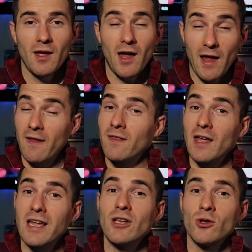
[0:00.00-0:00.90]
and
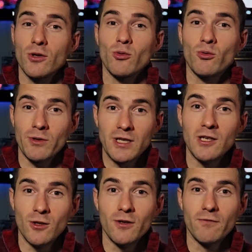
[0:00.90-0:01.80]
that can look really
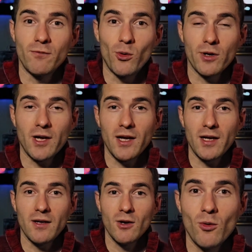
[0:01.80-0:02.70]
good in 4K